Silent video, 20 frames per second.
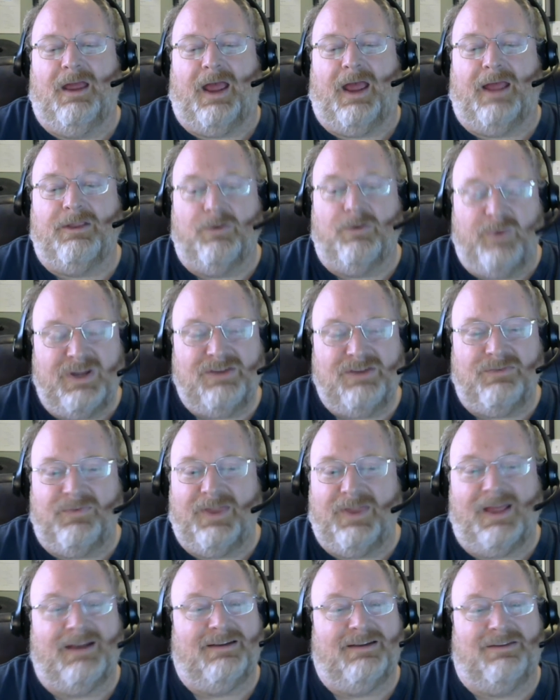and the reason for
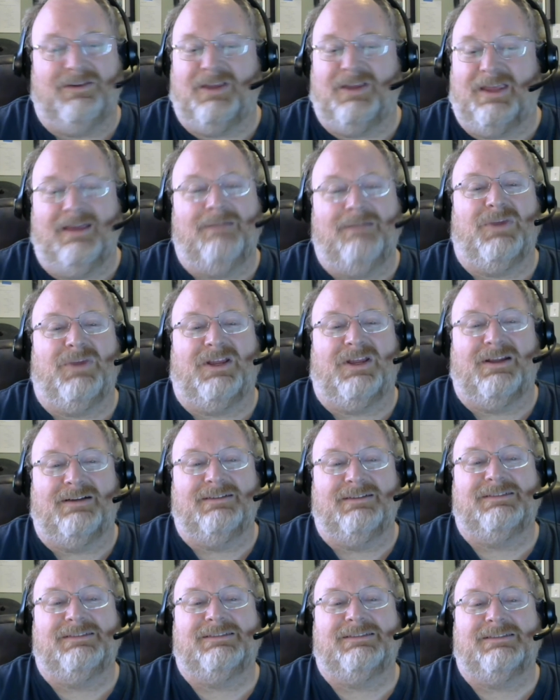that is, again,
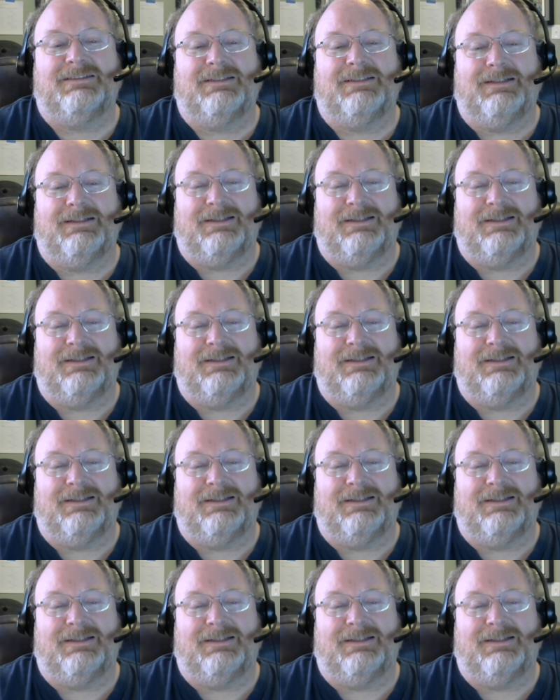because